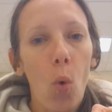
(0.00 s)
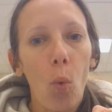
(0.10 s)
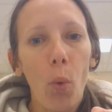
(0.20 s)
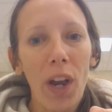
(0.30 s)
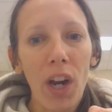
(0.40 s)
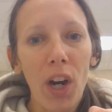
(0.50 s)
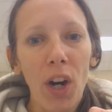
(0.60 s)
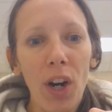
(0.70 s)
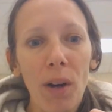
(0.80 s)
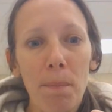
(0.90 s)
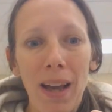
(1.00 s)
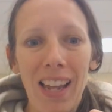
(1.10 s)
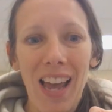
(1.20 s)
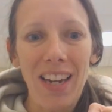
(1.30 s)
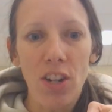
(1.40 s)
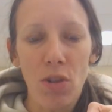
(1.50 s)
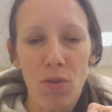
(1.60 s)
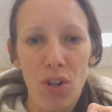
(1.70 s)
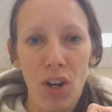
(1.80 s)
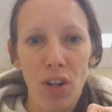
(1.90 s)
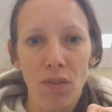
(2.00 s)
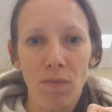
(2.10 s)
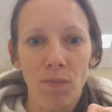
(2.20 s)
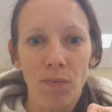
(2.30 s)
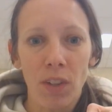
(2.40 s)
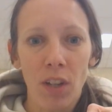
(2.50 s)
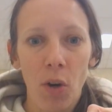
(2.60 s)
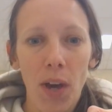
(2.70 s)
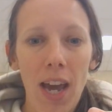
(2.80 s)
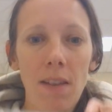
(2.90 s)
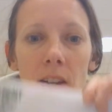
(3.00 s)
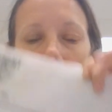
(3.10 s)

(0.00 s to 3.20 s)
where my line notes are, okay?